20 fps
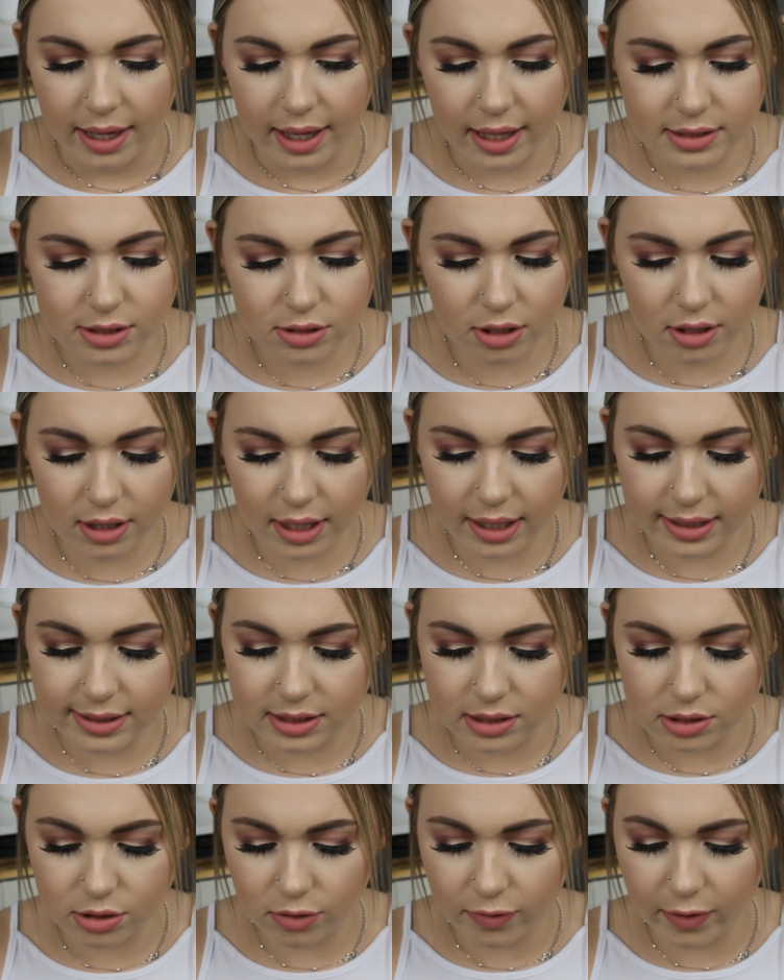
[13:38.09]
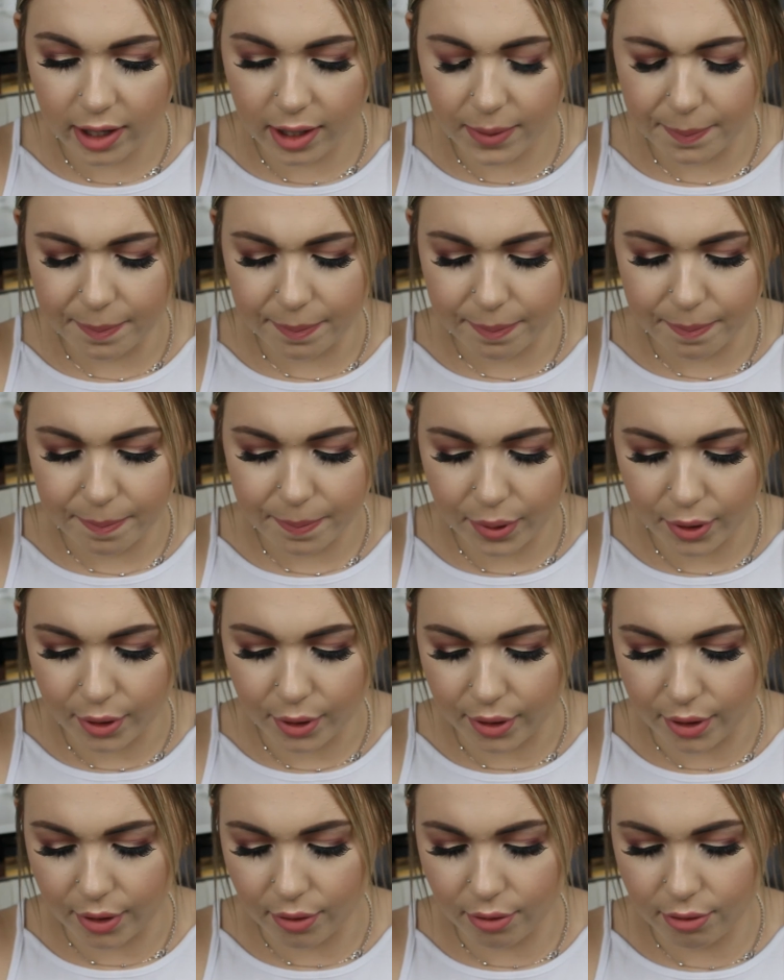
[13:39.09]
It's got a silver
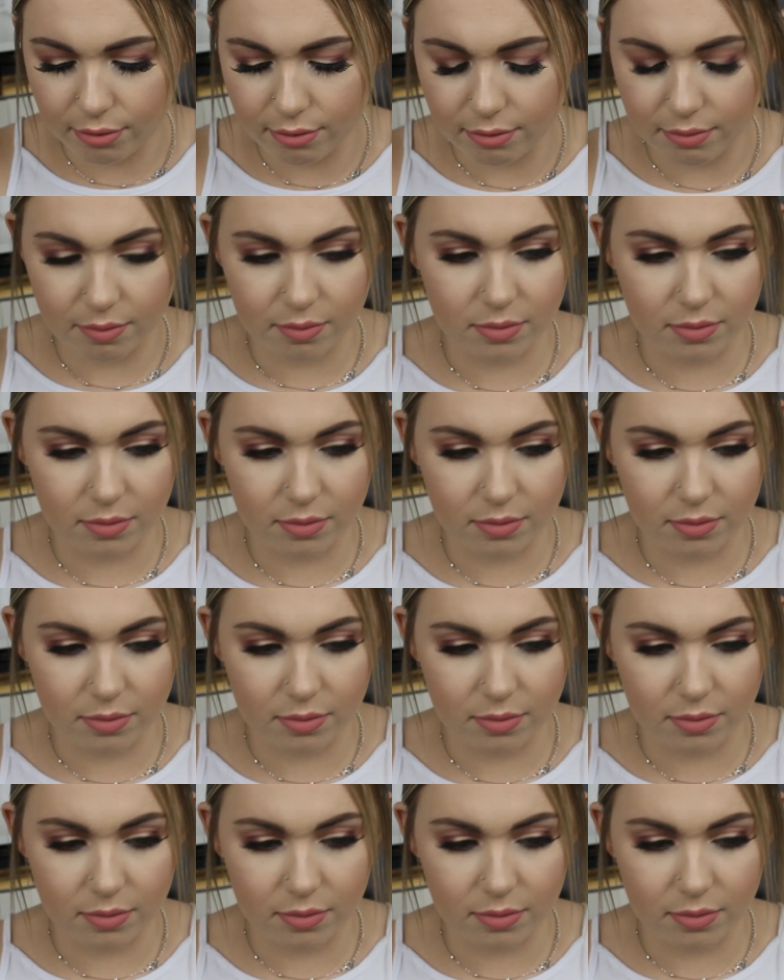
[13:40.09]
pearl.